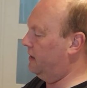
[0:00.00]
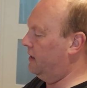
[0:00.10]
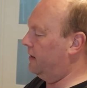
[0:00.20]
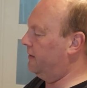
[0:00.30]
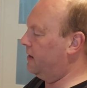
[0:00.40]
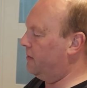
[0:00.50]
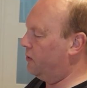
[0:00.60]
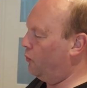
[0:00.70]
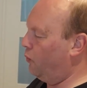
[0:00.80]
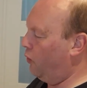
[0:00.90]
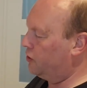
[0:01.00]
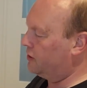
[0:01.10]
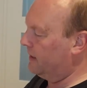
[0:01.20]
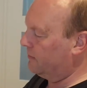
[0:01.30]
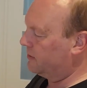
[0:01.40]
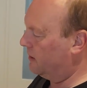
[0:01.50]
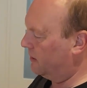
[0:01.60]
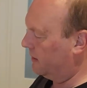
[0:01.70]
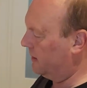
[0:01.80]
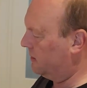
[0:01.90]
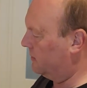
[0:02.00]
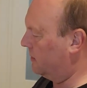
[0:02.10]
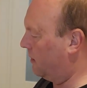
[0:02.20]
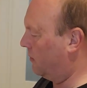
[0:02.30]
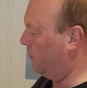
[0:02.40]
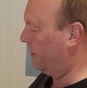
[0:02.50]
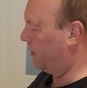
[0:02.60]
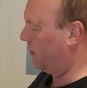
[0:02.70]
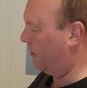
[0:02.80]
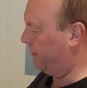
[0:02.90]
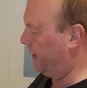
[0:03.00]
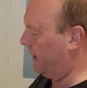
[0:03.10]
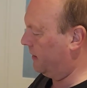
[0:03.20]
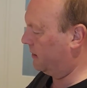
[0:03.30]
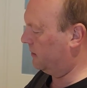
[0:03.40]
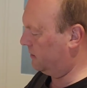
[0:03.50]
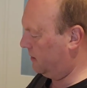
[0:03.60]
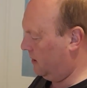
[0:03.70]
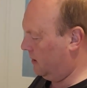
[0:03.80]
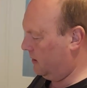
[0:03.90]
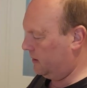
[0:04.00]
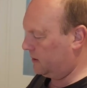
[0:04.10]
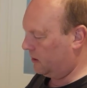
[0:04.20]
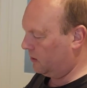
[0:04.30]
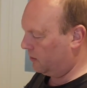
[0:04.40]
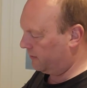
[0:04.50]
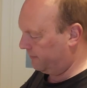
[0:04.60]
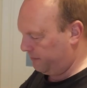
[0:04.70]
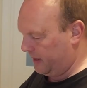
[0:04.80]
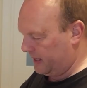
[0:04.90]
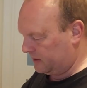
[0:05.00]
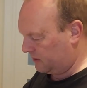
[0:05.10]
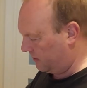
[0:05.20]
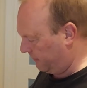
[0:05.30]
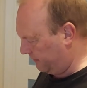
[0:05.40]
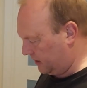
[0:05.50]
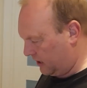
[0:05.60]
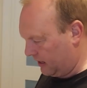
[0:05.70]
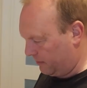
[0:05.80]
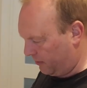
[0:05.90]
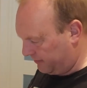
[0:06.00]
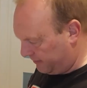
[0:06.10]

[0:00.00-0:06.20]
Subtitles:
I think I might wash the outside of this with a cloth later, because there's a lot of bits that have obviously come off